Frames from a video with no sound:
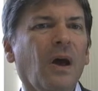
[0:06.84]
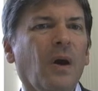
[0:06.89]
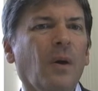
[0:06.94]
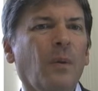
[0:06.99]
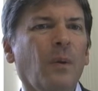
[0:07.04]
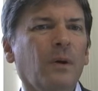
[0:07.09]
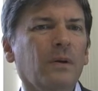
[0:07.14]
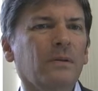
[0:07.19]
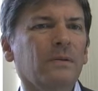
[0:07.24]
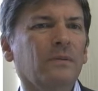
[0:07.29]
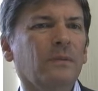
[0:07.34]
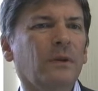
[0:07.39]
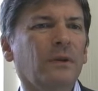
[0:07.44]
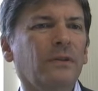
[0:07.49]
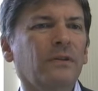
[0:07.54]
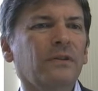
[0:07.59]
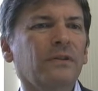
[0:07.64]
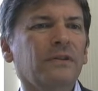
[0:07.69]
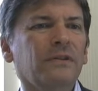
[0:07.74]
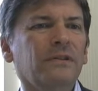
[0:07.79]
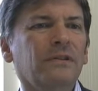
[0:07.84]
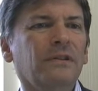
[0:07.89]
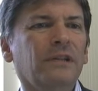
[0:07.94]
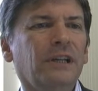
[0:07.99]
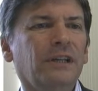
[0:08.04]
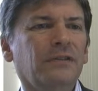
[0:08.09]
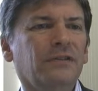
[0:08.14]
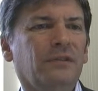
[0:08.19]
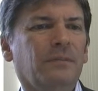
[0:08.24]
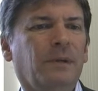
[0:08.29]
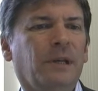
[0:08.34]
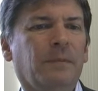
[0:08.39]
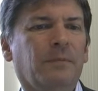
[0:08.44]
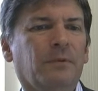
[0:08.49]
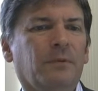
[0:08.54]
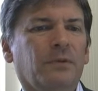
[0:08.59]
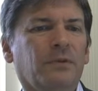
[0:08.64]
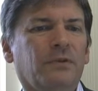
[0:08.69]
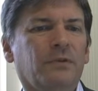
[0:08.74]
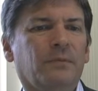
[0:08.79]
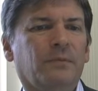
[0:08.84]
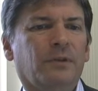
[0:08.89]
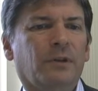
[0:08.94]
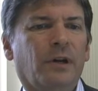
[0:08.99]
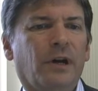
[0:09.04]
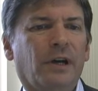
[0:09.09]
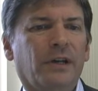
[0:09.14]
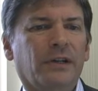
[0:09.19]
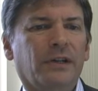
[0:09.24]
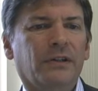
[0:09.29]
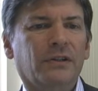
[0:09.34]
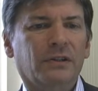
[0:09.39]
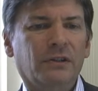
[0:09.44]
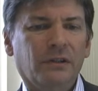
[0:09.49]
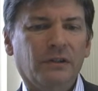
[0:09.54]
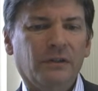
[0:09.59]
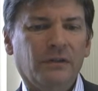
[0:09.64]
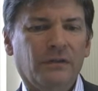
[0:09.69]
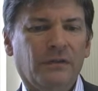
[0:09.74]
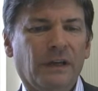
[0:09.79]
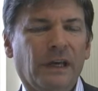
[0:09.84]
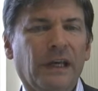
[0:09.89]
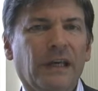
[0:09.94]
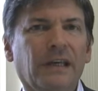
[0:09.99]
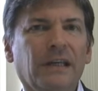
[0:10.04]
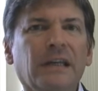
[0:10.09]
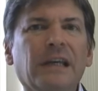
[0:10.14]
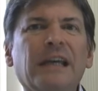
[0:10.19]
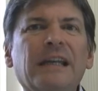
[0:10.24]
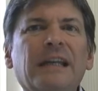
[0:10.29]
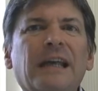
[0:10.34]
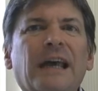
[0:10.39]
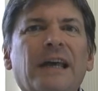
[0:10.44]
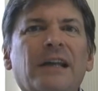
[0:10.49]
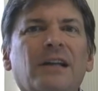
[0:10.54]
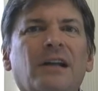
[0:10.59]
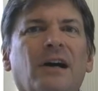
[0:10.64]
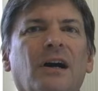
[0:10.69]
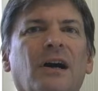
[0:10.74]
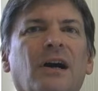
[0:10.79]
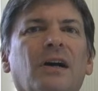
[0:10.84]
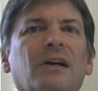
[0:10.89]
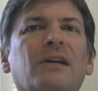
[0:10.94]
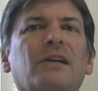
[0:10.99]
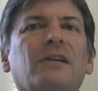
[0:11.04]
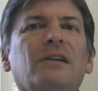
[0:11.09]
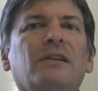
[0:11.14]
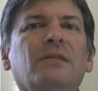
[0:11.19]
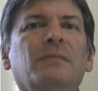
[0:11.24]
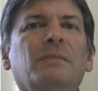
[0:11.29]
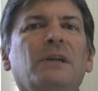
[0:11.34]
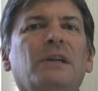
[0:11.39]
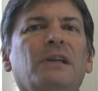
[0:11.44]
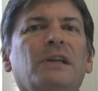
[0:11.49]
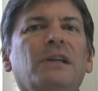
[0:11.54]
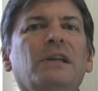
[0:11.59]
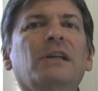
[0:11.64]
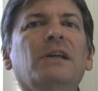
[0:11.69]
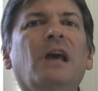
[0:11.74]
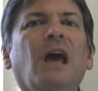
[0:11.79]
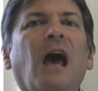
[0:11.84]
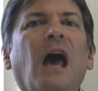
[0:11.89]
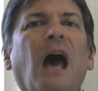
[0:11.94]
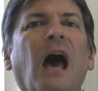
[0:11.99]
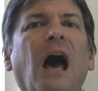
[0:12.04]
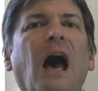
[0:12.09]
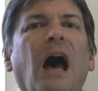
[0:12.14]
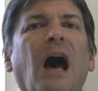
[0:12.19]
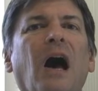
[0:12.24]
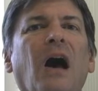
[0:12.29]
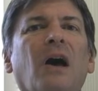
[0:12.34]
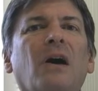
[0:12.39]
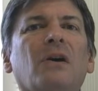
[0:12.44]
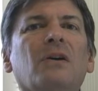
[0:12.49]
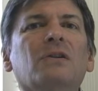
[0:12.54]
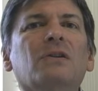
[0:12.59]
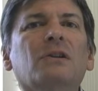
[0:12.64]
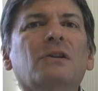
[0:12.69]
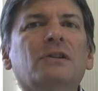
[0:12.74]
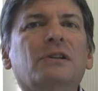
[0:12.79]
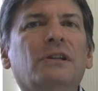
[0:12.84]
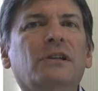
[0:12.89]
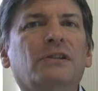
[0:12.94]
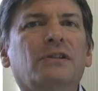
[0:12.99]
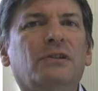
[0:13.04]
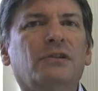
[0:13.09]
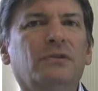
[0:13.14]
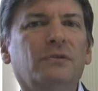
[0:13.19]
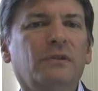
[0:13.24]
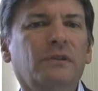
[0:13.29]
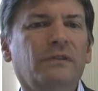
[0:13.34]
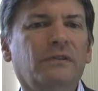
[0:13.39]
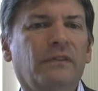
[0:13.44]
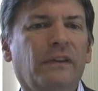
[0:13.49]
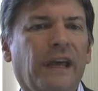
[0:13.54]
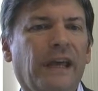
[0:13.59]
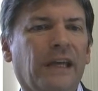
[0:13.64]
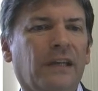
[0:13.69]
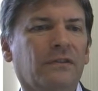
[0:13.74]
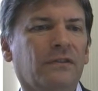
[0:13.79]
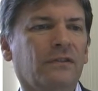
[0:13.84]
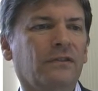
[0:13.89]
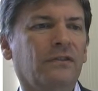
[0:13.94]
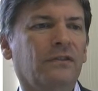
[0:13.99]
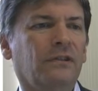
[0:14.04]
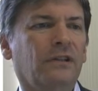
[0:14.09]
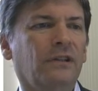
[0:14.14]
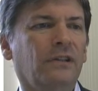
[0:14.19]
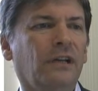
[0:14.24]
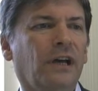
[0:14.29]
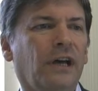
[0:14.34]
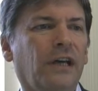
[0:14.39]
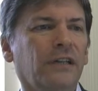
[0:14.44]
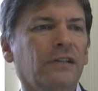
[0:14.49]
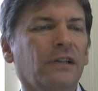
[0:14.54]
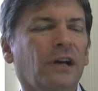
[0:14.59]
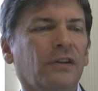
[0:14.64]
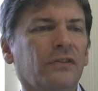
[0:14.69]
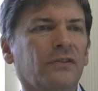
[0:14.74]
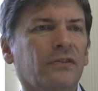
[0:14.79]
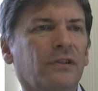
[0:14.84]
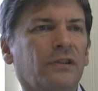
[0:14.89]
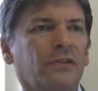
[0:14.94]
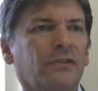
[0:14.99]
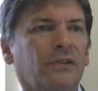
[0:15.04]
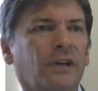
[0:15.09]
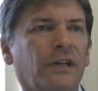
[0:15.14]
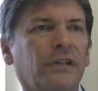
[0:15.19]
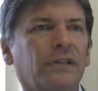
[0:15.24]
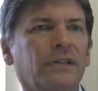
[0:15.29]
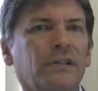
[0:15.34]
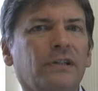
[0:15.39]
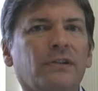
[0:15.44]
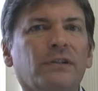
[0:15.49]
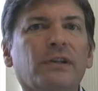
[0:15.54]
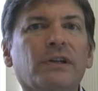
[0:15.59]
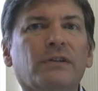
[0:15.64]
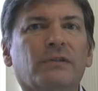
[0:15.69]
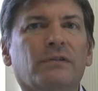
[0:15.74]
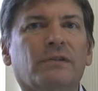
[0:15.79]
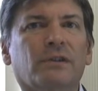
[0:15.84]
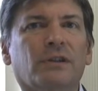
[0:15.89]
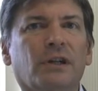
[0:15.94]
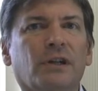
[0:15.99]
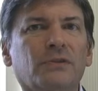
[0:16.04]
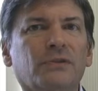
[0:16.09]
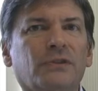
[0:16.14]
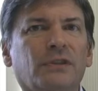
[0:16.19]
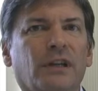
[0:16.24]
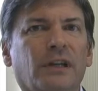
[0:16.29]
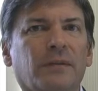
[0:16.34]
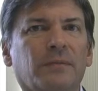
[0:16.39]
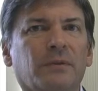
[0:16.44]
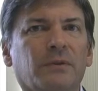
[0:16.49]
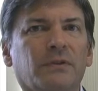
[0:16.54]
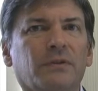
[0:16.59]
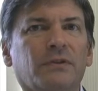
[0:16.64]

Well, well, the, the Lancet paper was a product of a, an ad hoc committee uh, looking to advance the diagnostic criteria for Alzheimer's